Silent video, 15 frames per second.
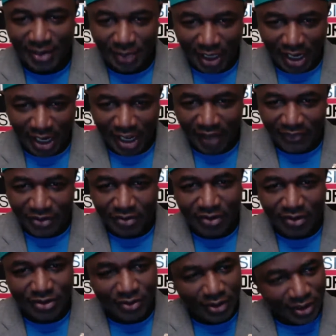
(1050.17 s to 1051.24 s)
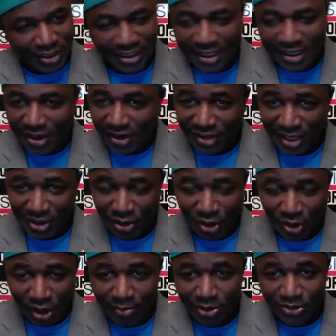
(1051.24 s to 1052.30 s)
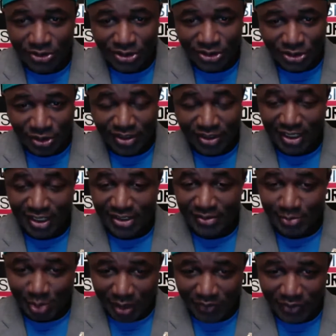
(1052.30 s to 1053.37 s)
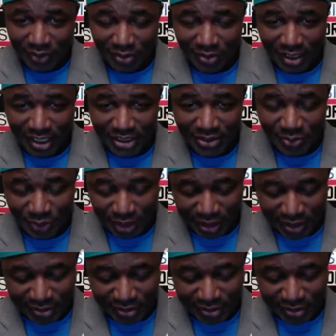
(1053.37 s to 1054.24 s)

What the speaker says: They have to. And we look at Carolina almost choked against Buffalo last week.